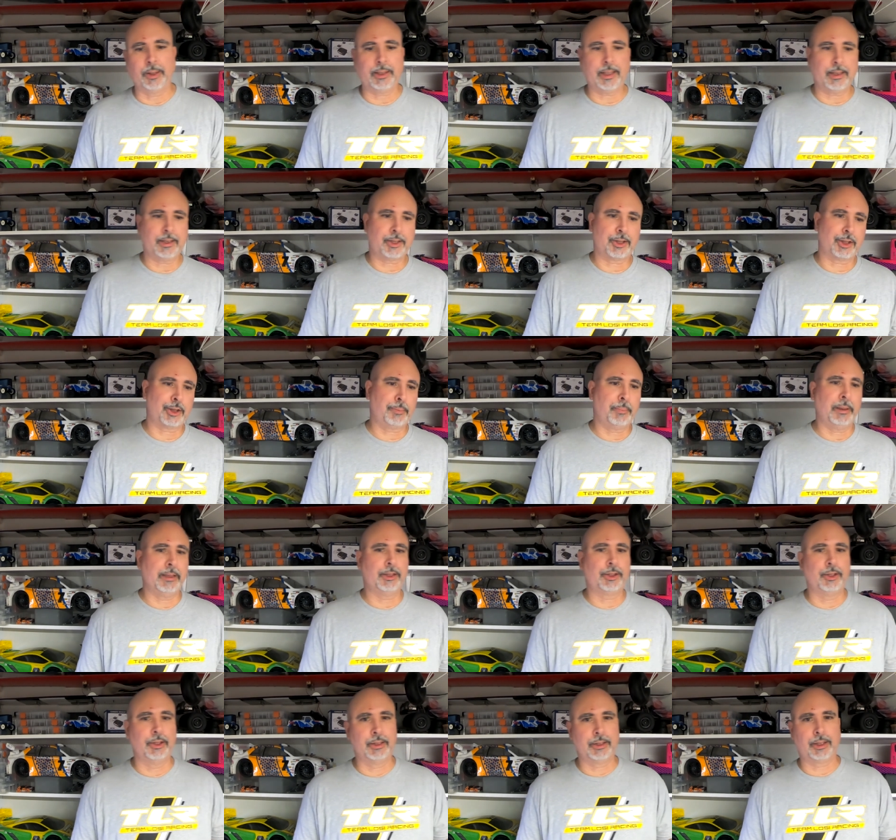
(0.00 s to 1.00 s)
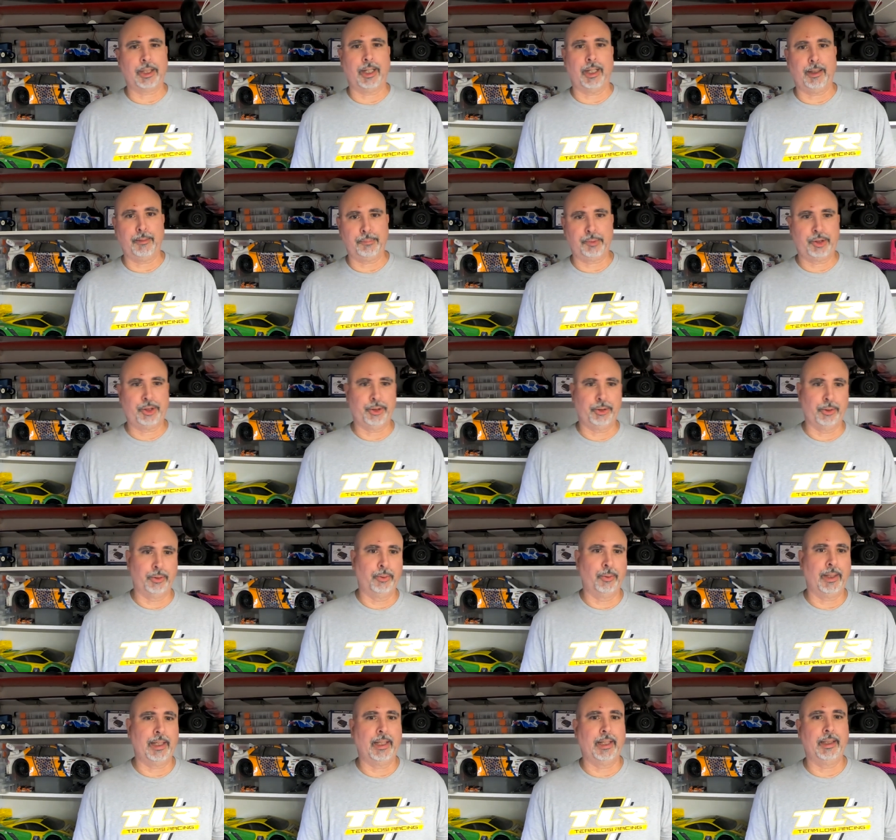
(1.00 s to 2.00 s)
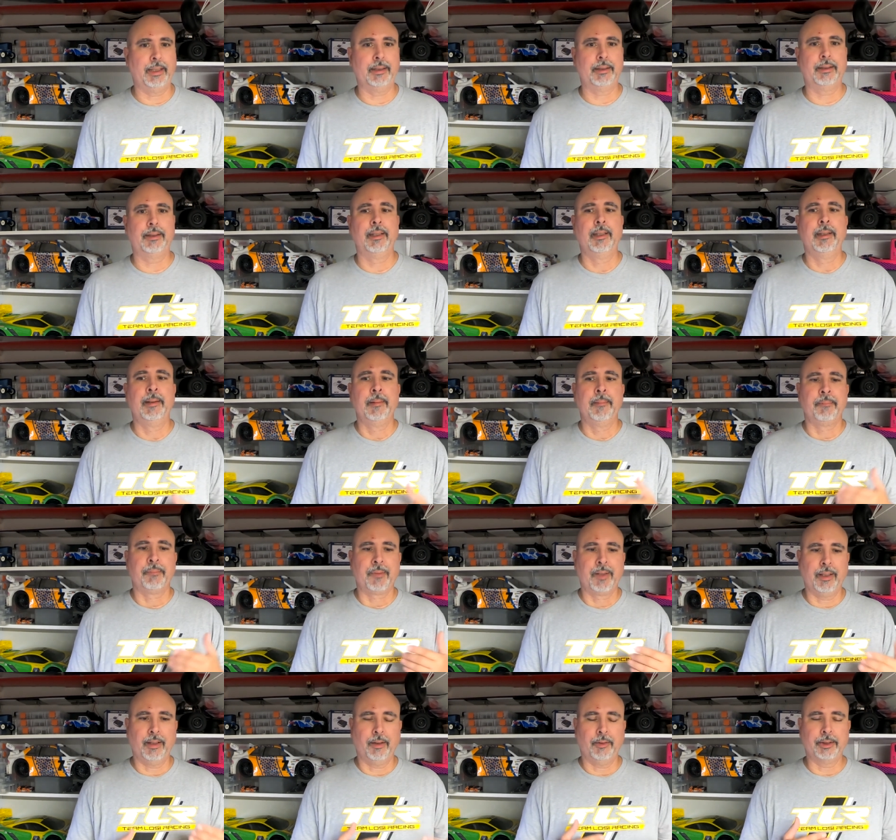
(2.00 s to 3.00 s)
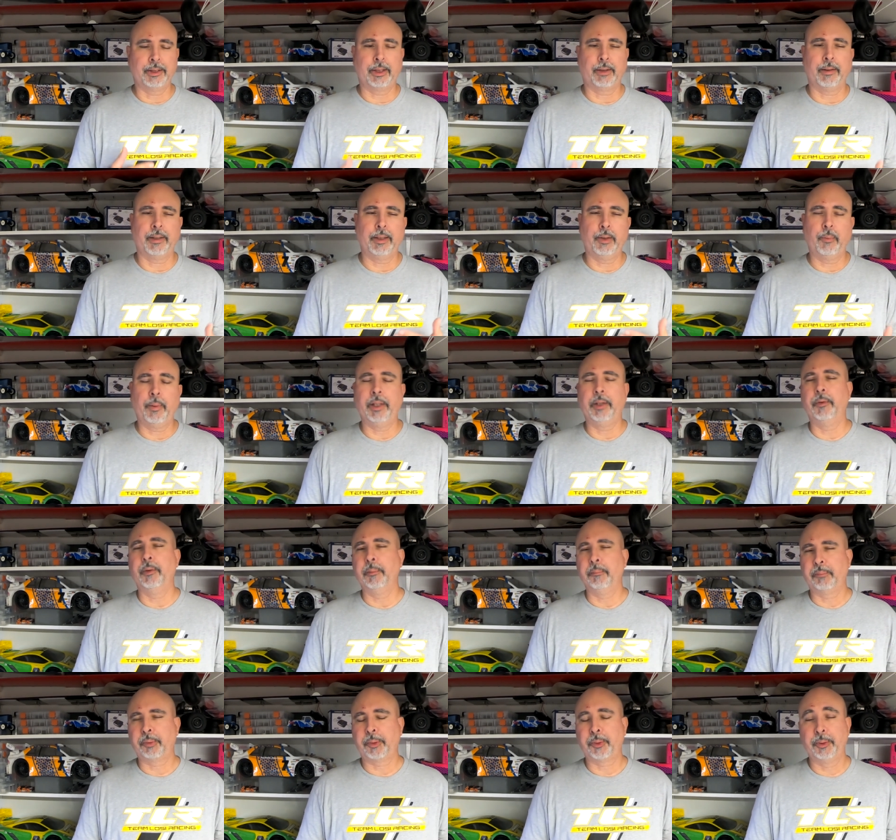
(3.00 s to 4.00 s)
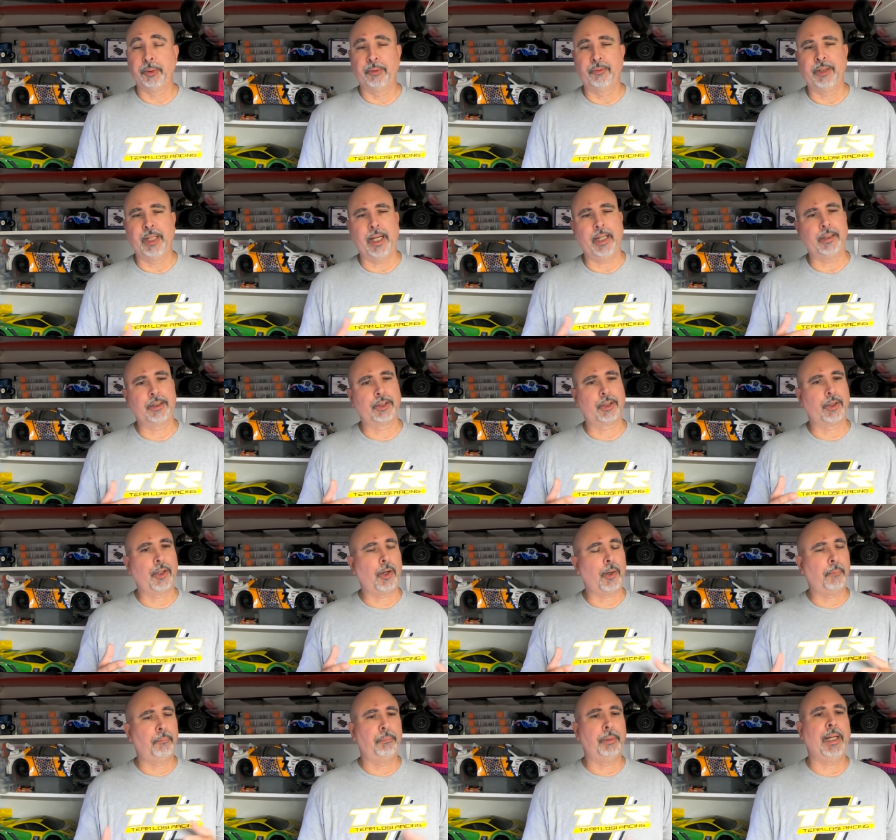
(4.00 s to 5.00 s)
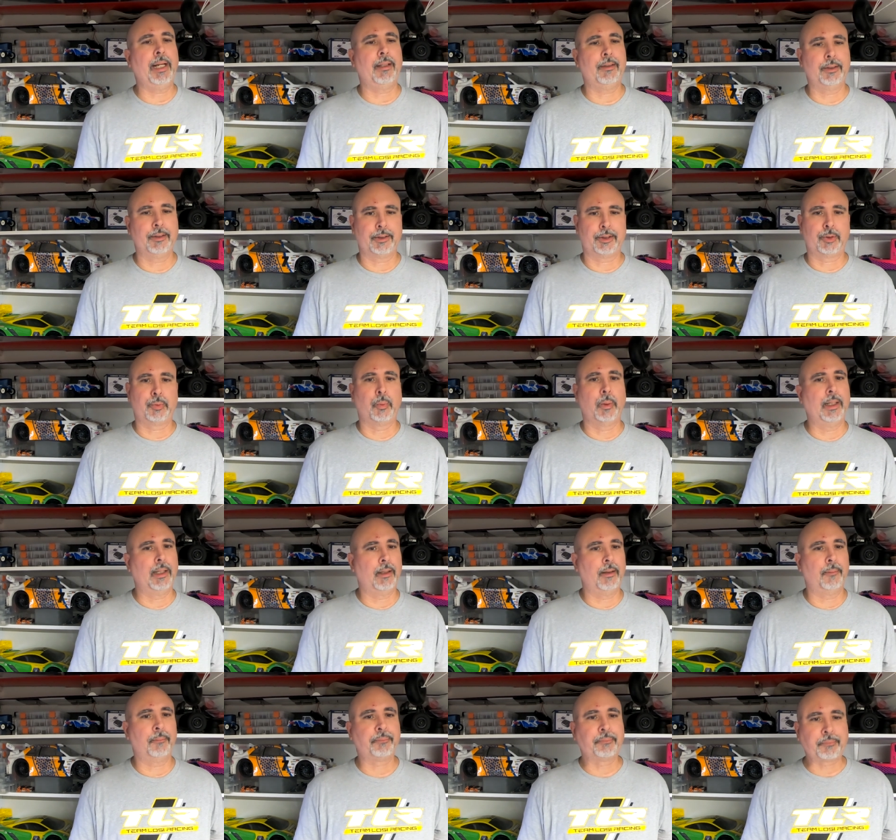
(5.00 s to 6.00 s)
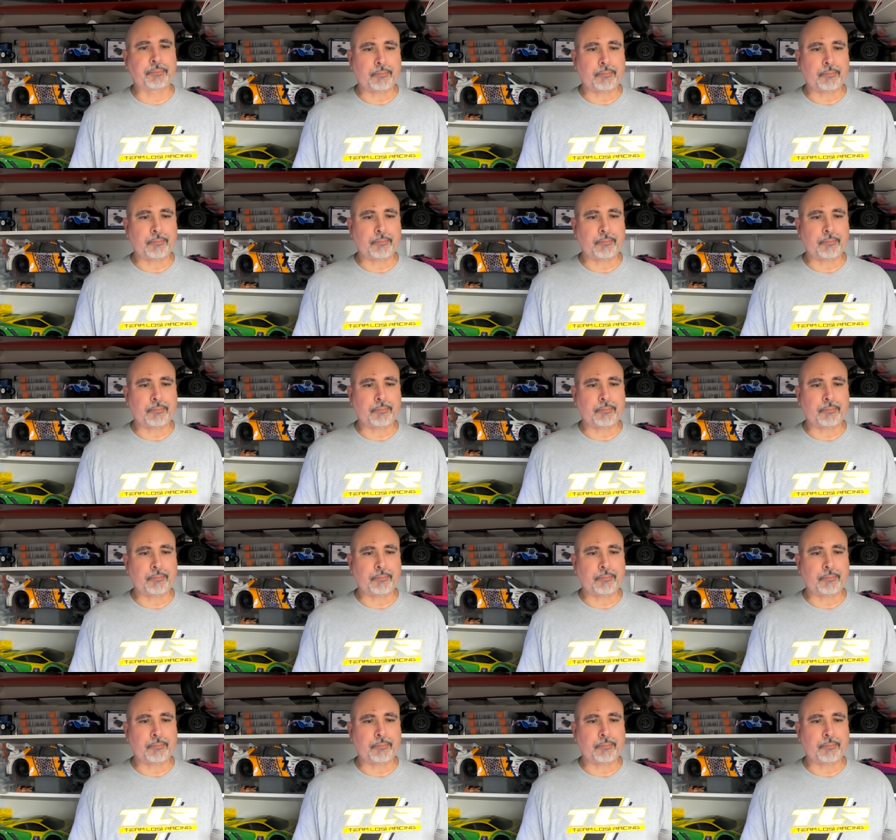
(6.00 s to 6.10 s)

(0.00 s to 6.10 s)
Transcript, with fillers: what that suspension is up to, and, you know, is there any way to improve that? Is the car balanced well?